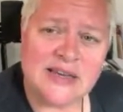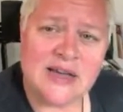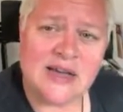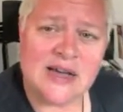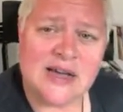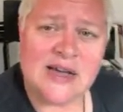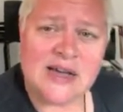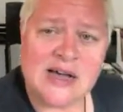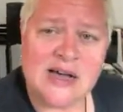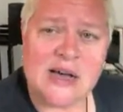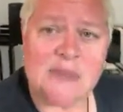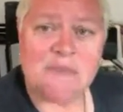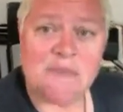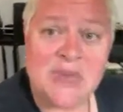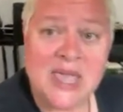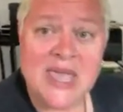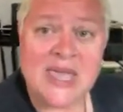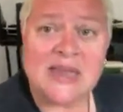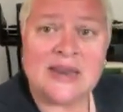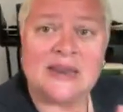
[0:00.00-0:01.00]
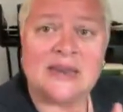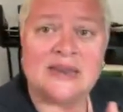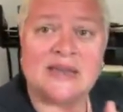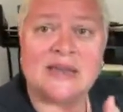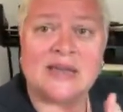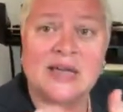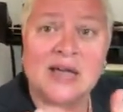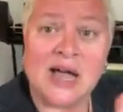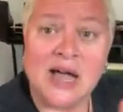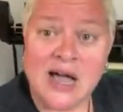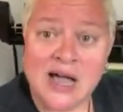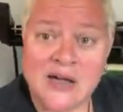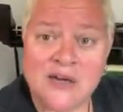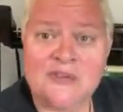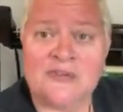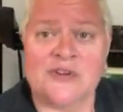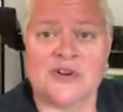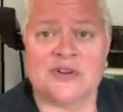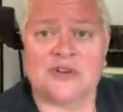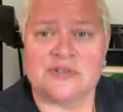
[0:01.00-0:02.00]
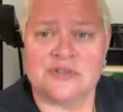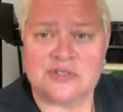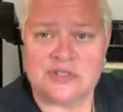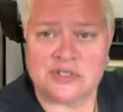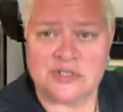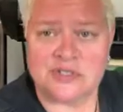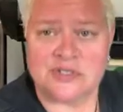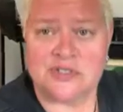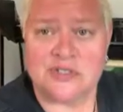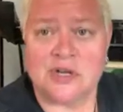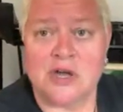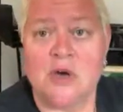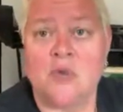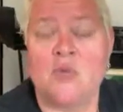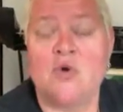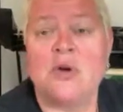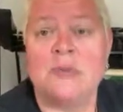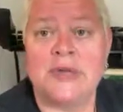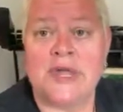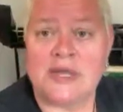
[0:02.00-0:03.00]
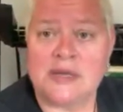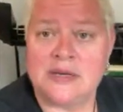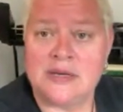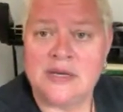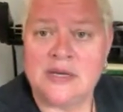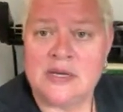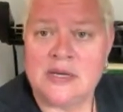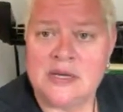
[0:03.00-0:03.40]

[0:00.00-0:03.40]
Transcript: a man covers a woman,